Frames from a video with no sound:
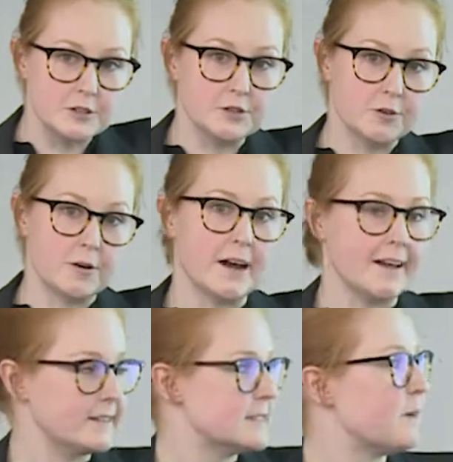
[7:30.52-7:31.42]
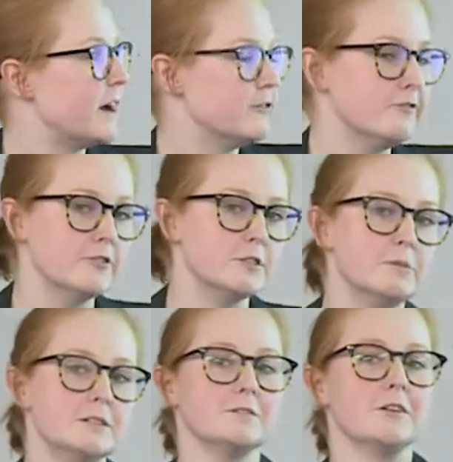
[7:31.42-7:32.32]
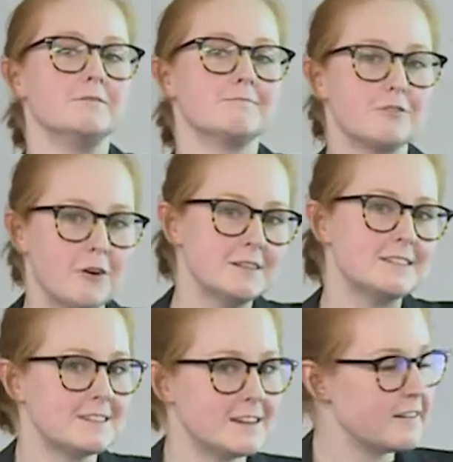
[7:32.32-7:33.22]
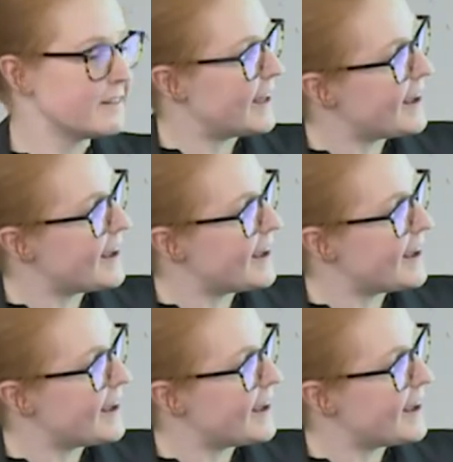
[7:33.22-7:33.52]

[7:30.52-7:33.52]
dura and the spinal fluid, but don't cross that